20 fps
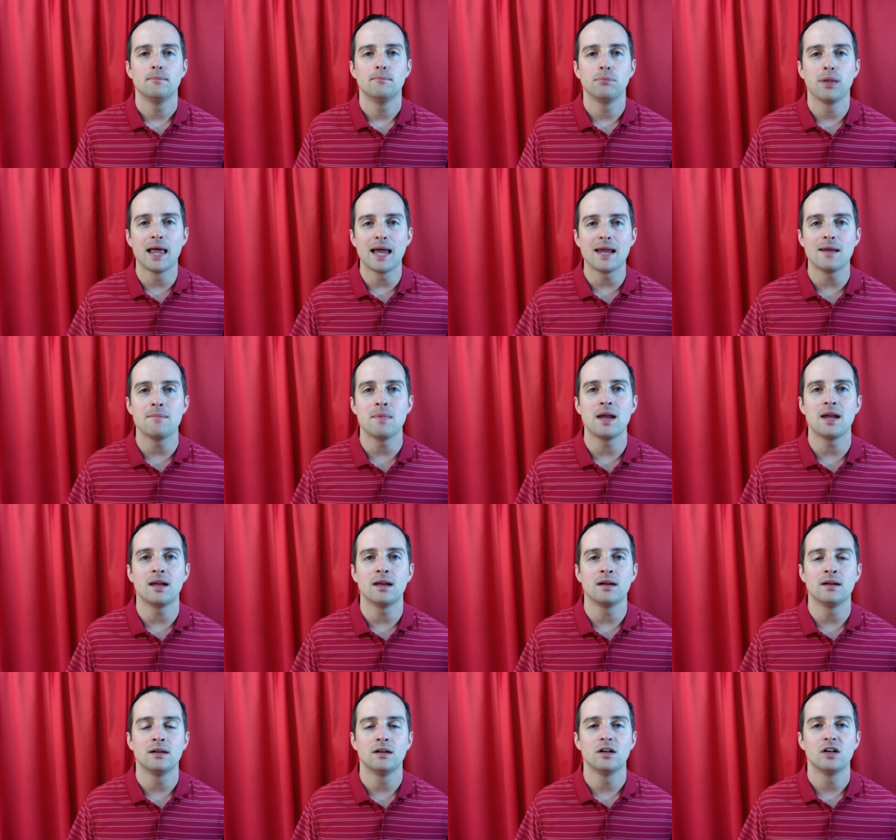
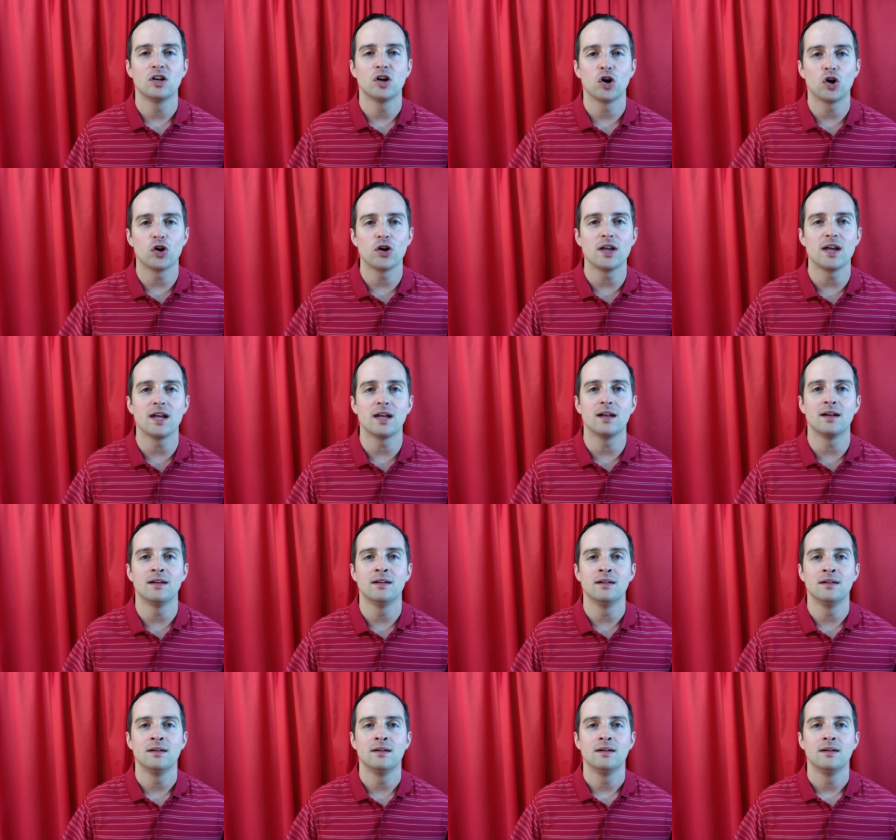blaming, hurting,
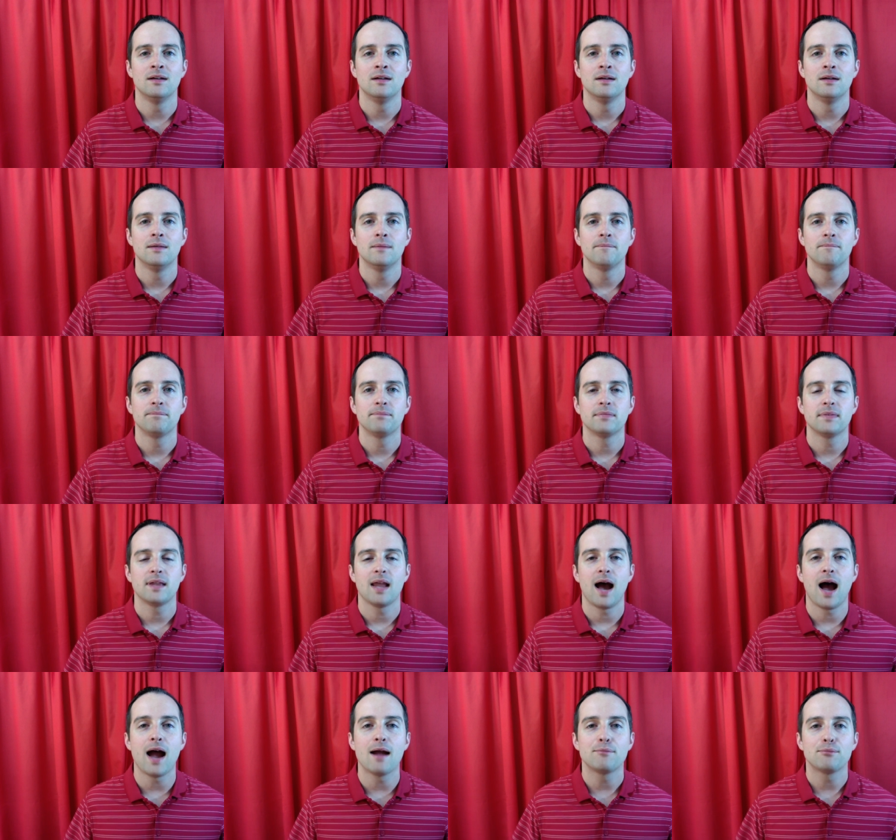
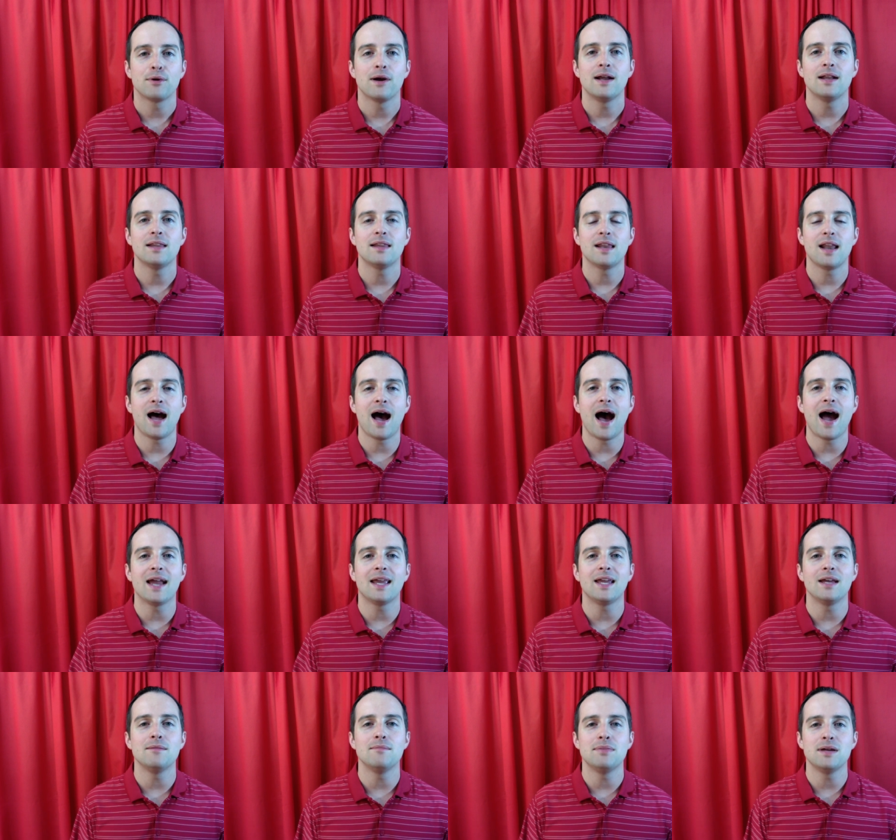I pray that I
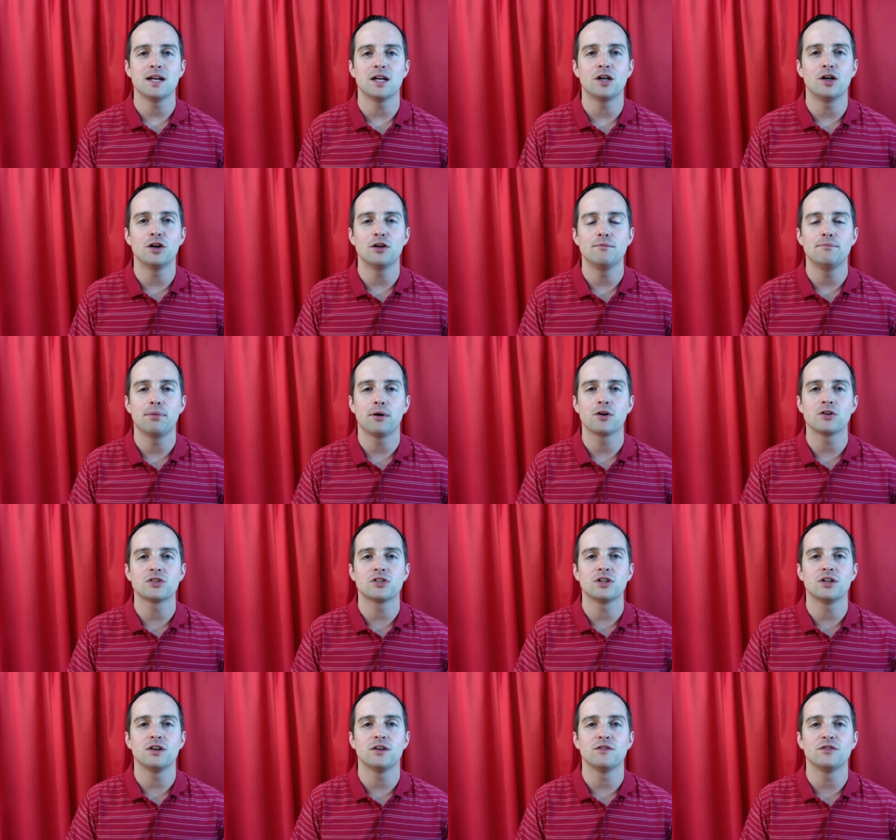can be a good
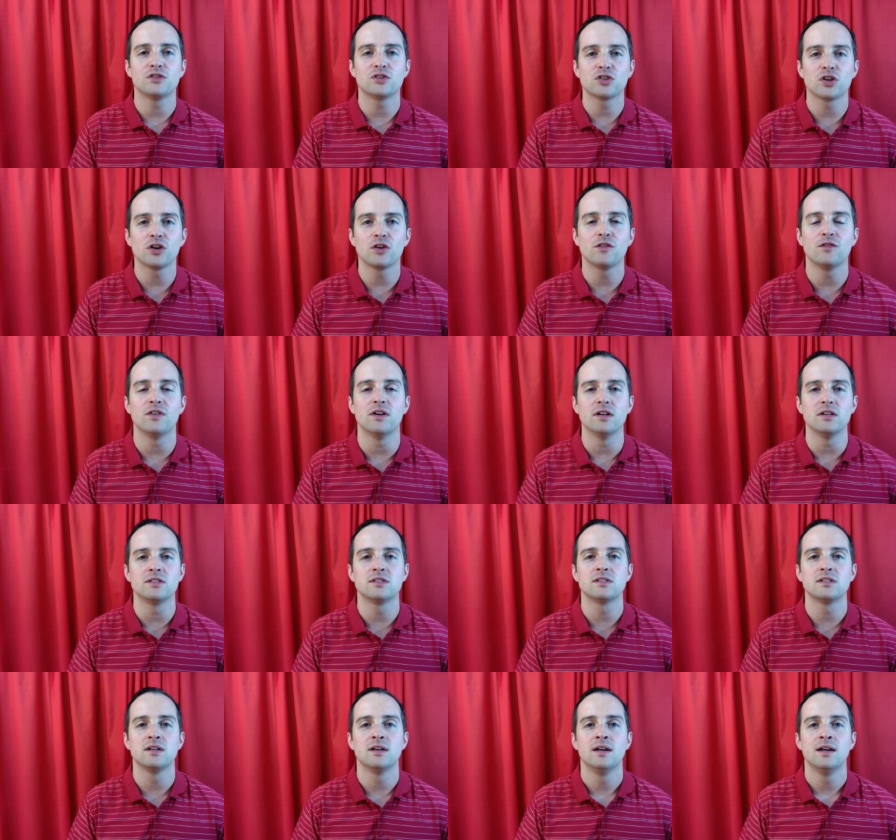person of
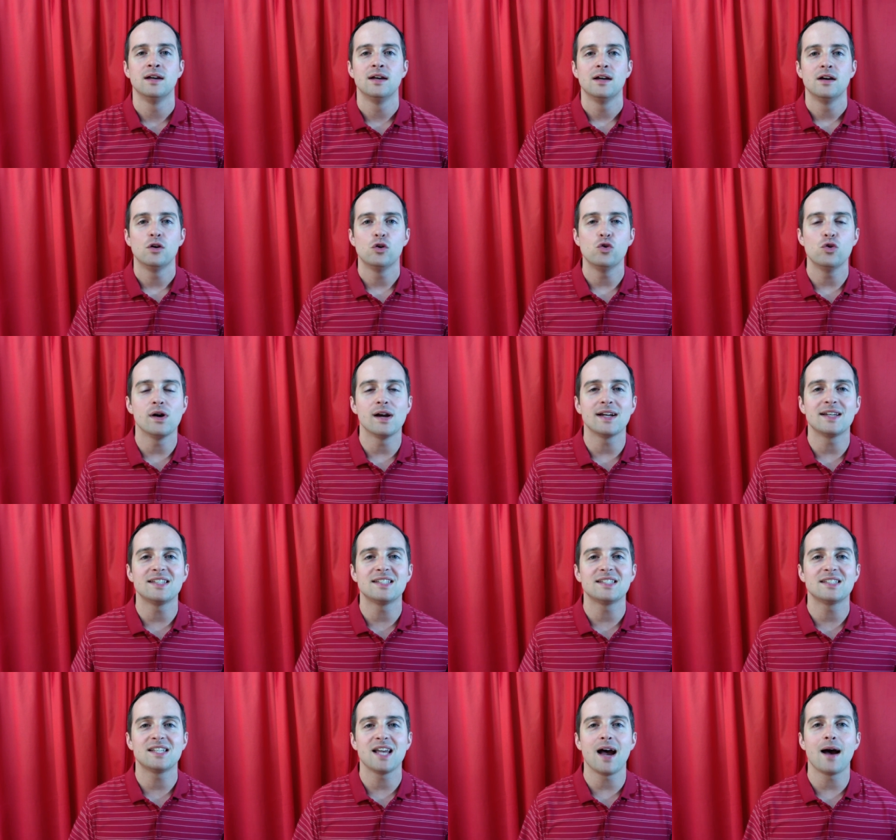service who
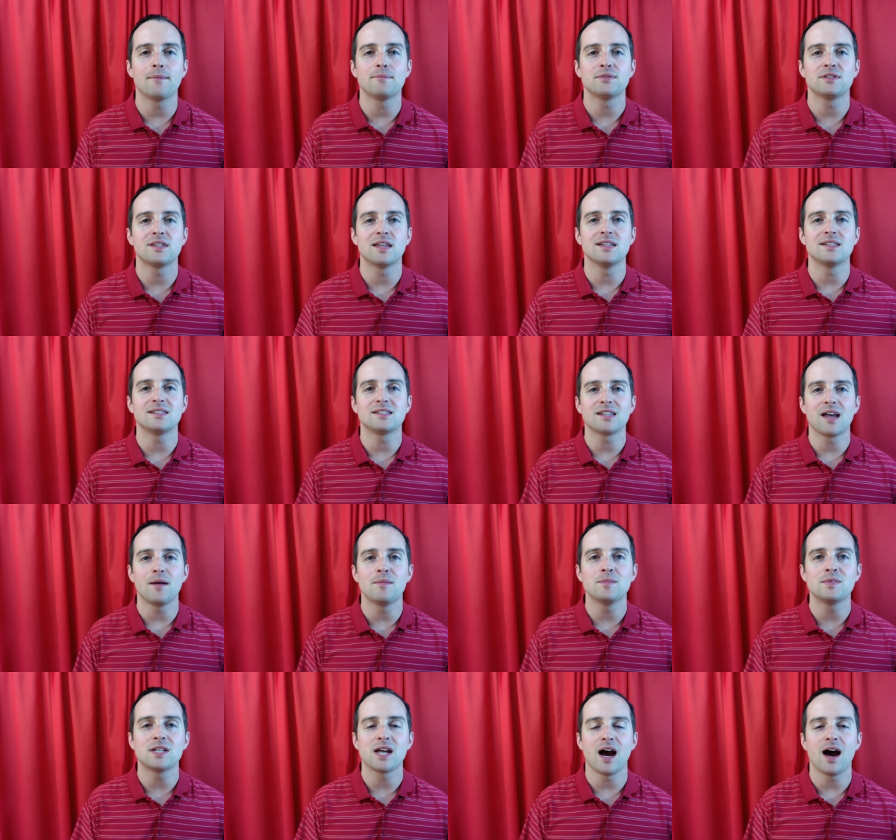accepts that
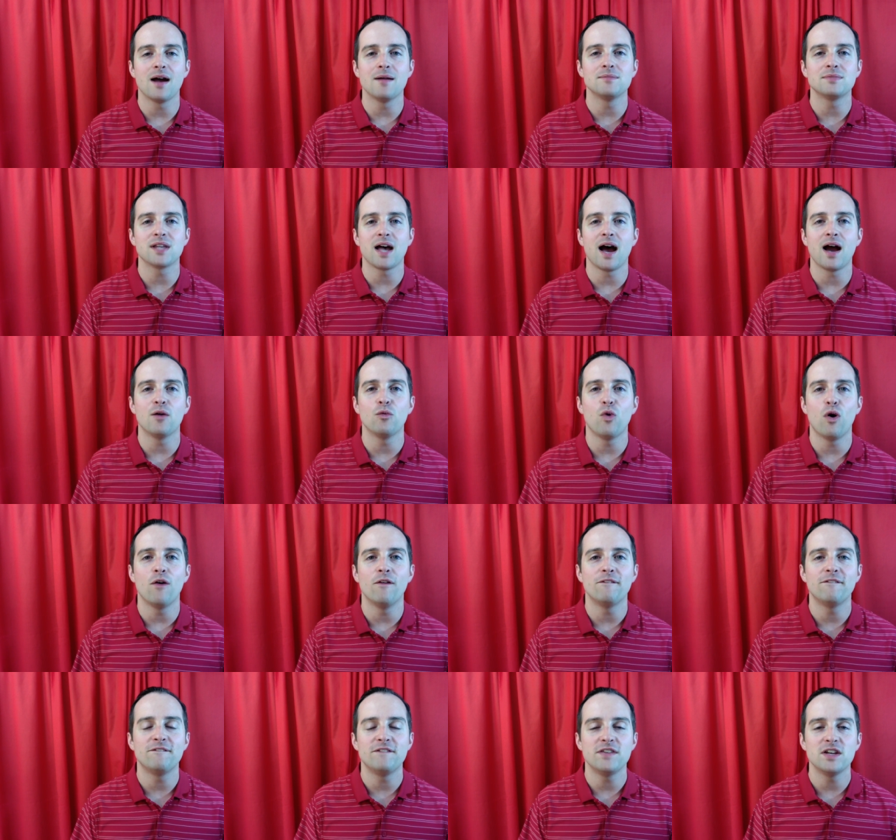sometimes I
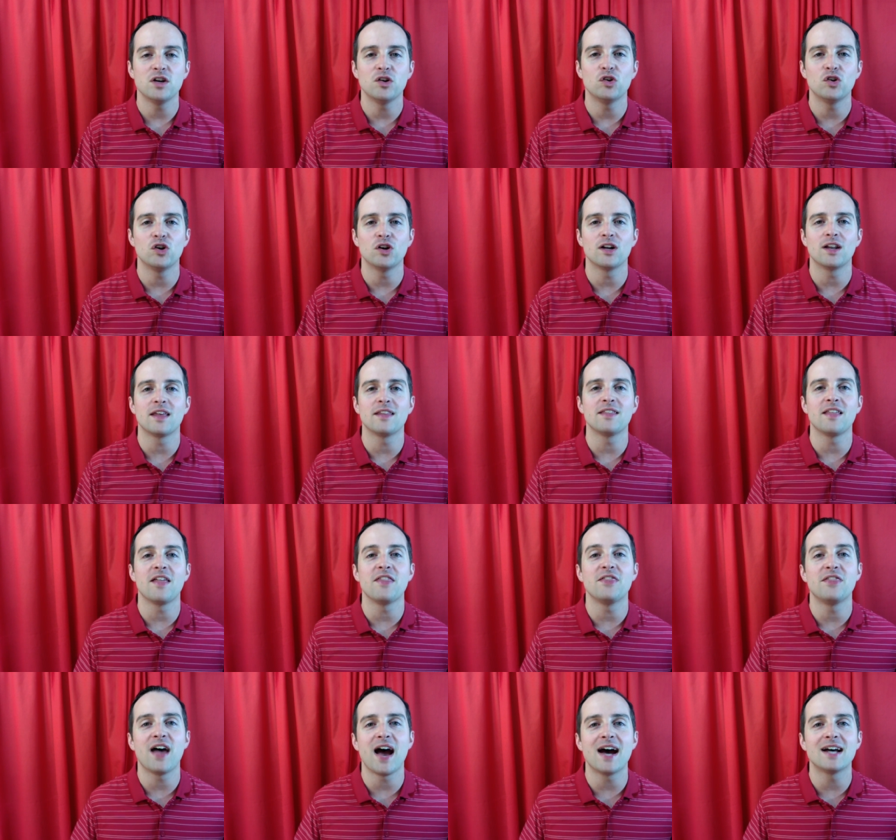won't feel good and
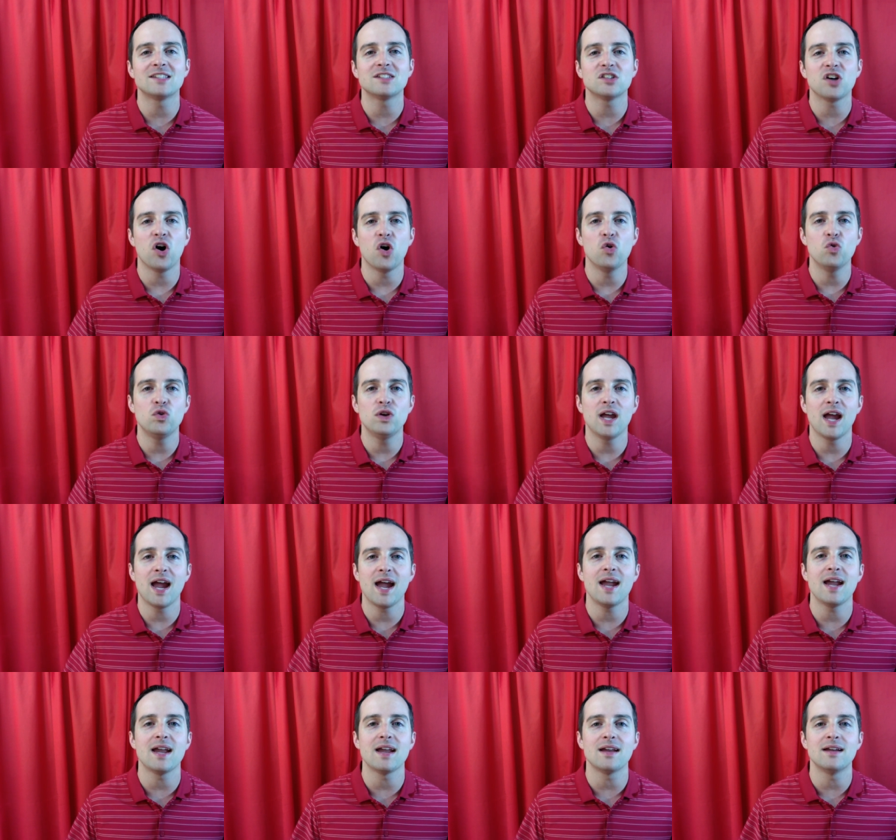that that's
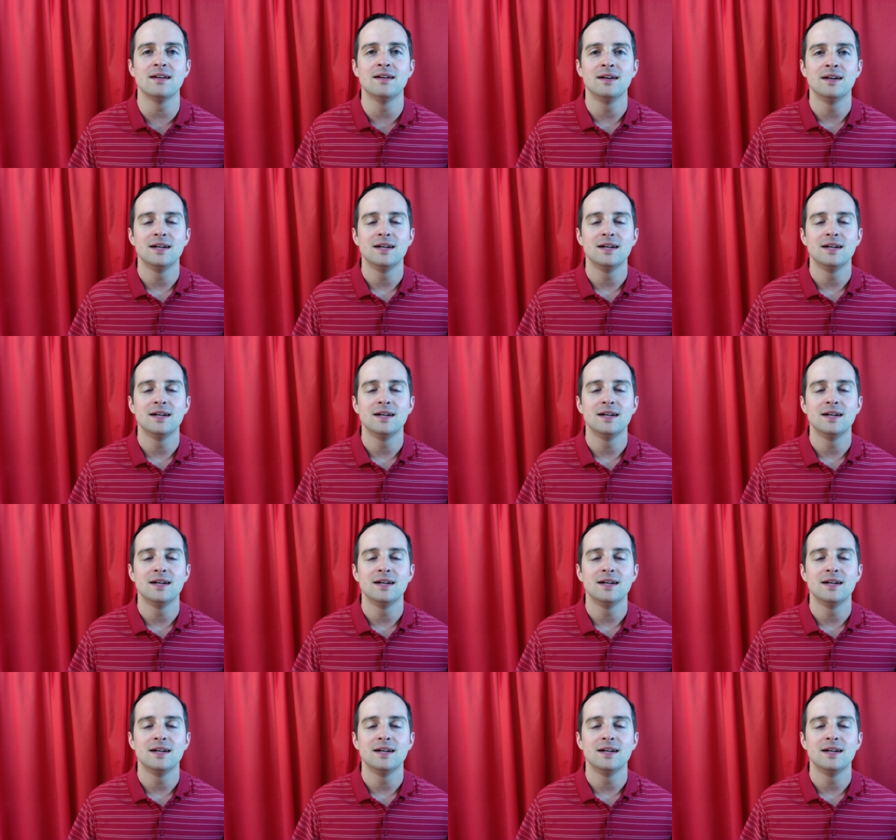okay.